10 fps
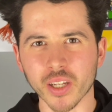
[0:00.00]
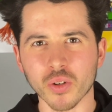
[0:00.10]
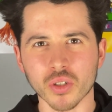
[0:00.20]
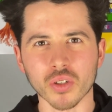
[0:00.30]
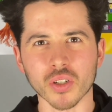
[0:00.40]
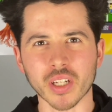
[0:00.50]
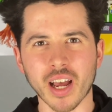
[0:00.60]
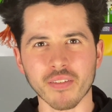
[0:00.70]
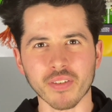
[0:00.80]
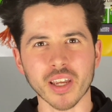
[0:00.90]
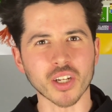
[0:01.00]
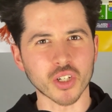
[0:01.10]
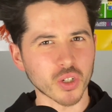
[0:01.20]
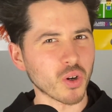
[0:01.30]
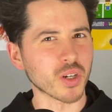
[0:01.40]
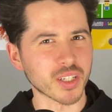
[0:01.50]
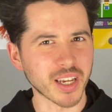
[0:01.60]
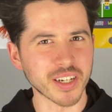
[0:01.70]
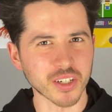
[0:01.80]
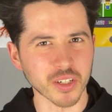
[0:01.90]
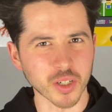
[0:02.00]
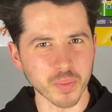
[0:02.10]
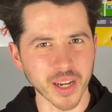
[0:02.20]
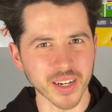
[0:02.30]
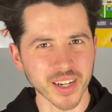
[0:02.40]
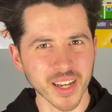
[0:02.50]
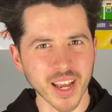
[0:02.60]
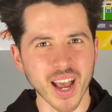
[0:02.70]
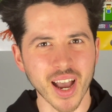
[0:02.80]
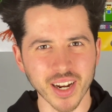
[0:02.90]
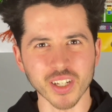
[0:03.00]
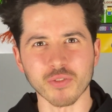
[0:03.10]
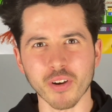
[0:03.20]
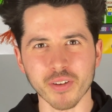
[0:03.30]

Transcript: also does have a short attention span and is very